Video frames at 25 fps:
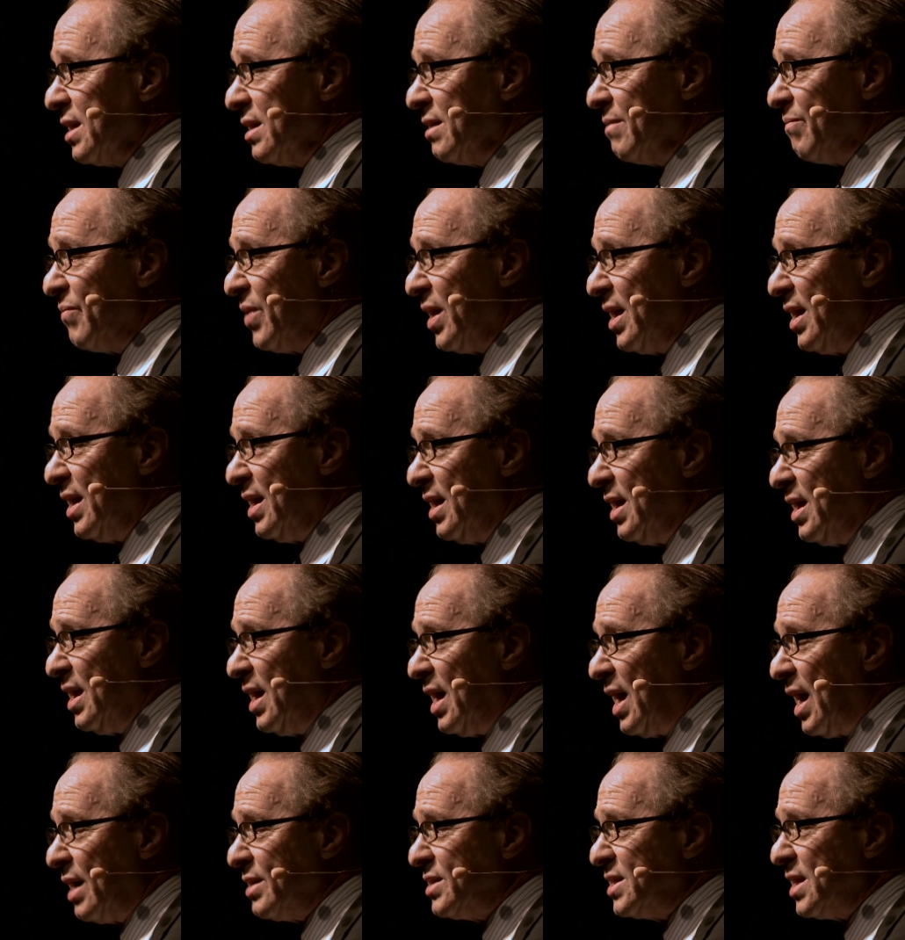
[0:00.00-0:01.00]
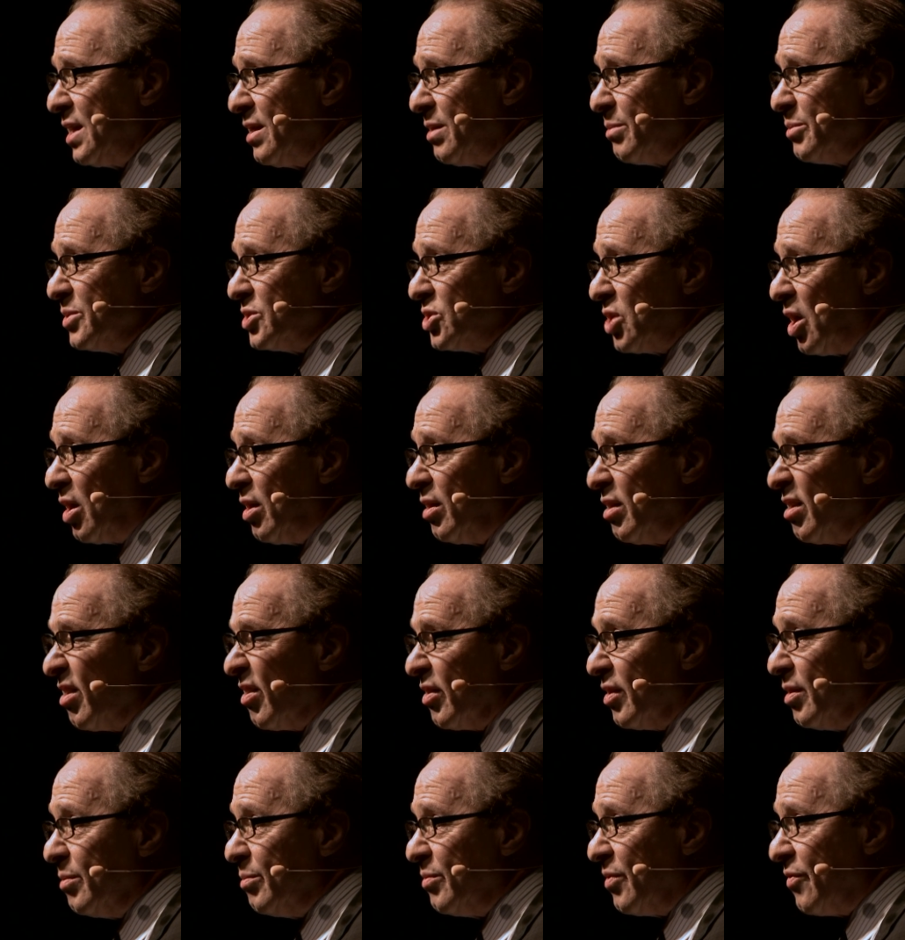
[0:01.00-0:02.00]
and I'd say the majority
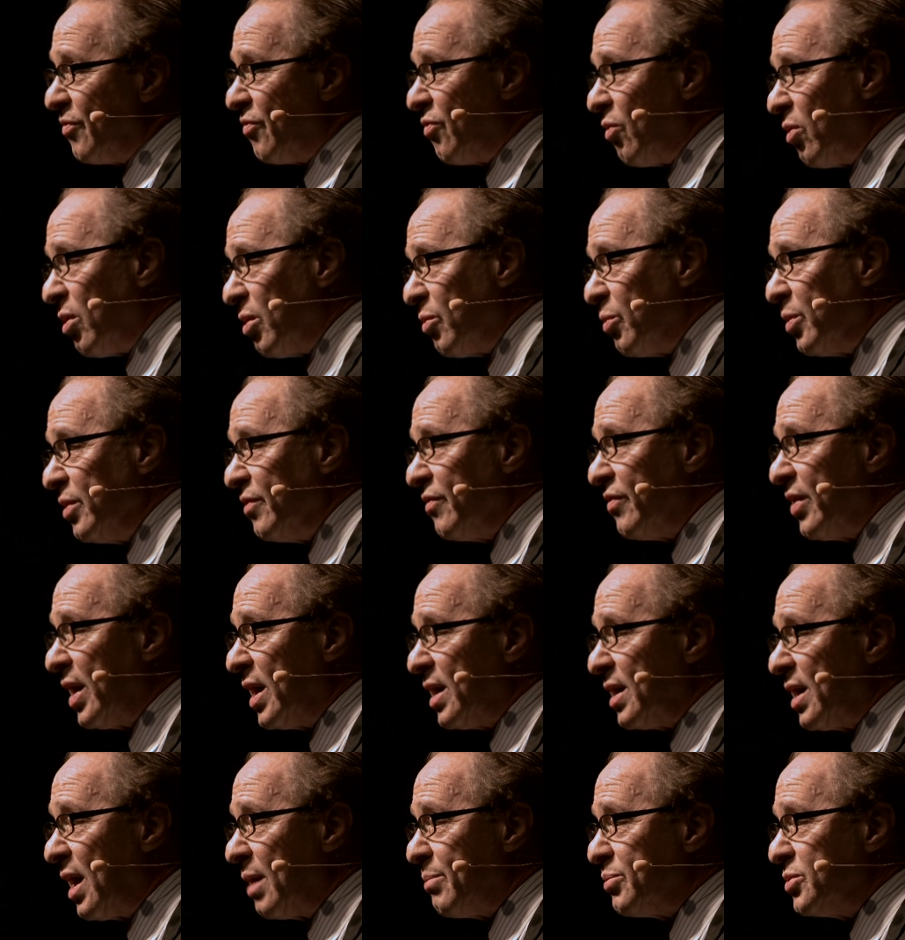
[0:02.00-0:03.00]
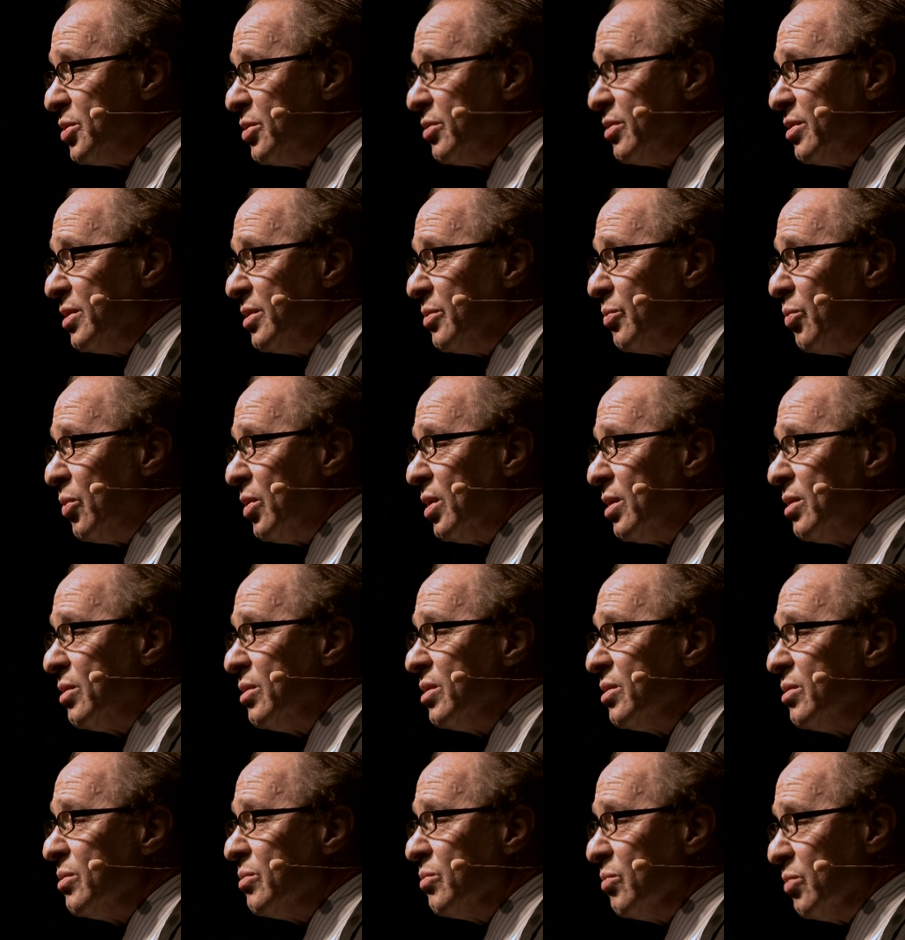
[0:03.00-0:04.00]
of them, before we've had an opportunity to work
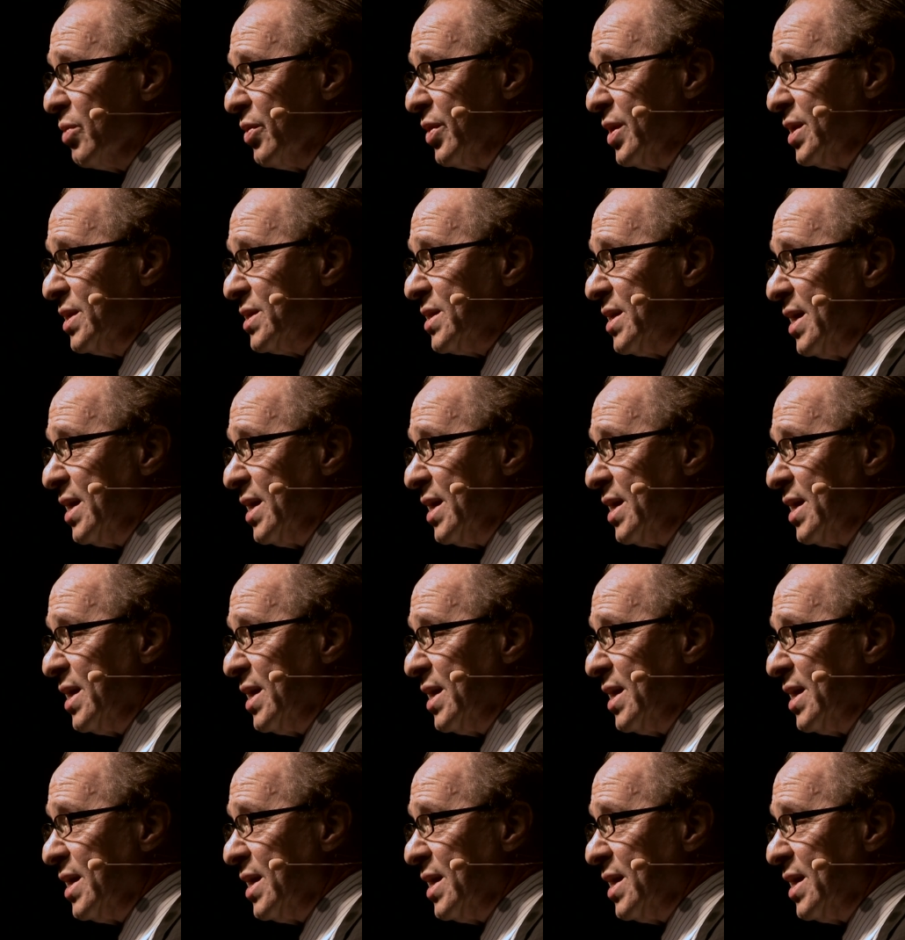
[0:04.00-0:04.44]
with these